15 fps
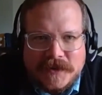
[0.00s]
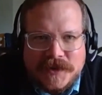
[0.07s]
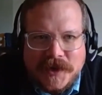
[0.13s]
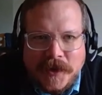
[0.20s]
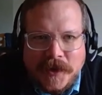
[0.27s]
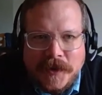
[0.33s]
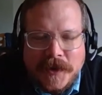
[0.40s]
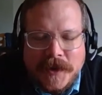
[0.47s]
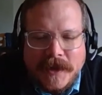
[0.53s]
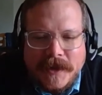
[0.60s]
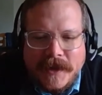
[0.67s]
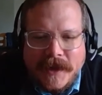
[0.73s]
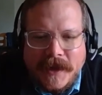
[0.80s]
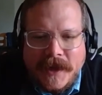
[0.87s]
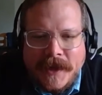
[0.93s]
So,
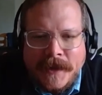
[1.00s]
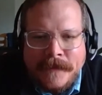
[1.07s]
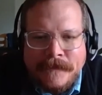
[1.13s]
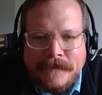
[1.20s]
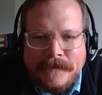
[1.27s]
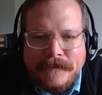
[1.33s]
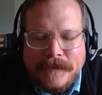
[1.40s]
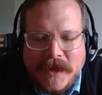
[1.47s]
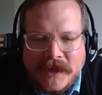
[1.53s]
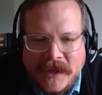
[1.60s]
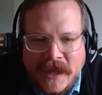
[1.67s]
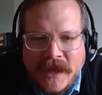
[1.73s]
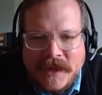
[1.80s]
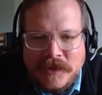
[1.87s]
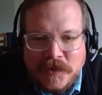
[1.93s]

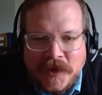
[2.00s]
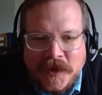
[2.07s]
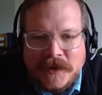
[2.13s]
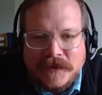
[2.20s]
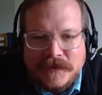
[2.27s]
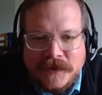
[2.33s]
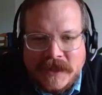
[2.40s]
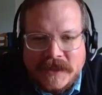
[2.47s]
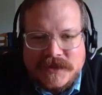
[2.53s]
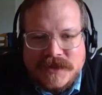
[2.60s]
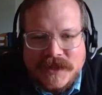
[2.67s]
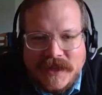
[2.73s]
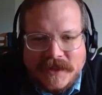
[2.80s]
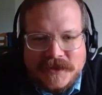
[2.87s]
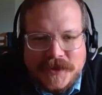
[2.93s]
again, we're
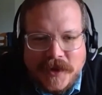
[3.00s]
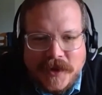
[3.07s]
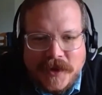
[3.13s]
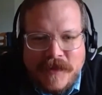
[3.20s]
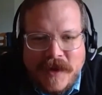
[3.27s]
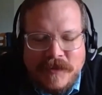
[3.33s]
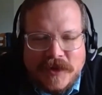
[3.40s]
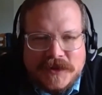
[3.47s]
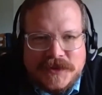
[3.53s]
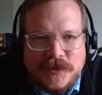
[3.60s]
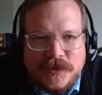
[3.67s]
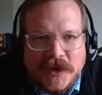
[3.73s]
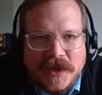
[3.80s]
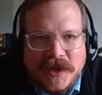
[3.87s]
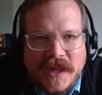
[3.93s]
listening to our members
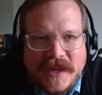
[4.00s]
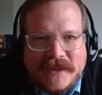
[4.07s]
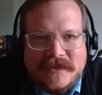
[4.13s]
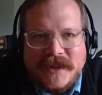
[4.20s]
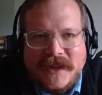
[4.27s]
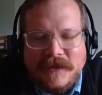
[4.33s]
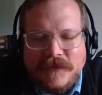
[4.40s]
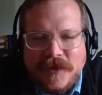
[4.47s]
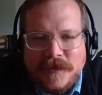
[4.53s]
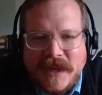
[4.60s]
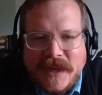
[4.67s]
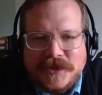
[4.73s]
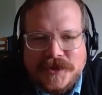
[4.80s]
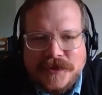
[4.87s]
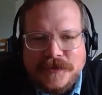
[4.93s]
and we're collecting
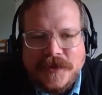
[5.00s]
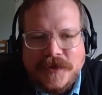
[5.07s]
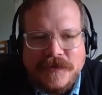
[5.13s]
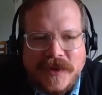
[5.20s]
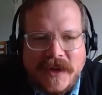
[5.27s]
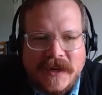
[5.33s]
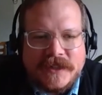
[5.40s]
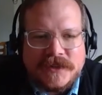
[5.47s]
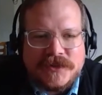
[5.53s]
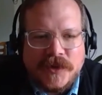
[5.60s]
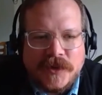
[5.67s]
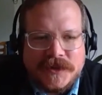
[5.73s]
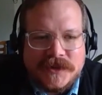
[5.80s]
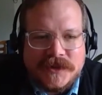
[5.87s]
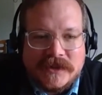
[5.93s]
information from various
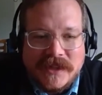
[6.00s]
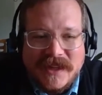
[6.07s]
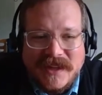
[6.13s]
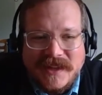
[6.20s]
sources